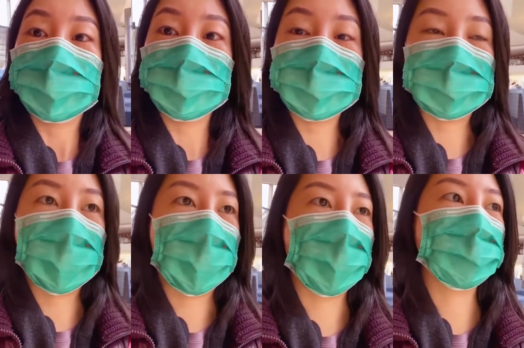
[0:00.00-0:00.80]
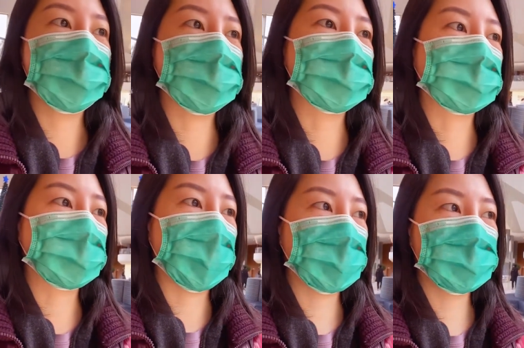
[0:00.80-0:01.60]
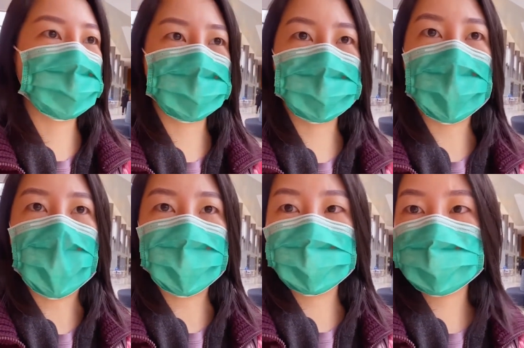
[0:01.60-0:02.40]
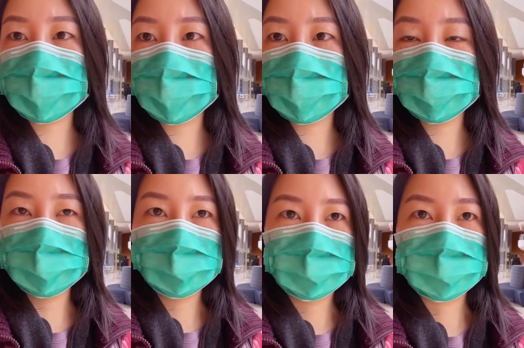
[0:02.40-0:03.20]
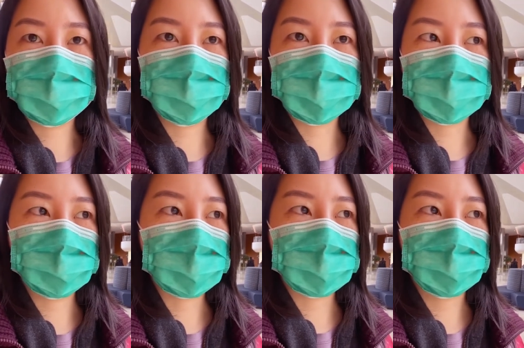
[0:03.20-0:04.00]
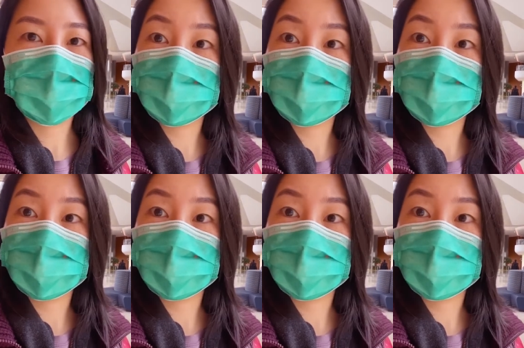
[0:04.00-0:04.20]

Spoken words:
You need to have this kind of, it's like an ISO something, something, something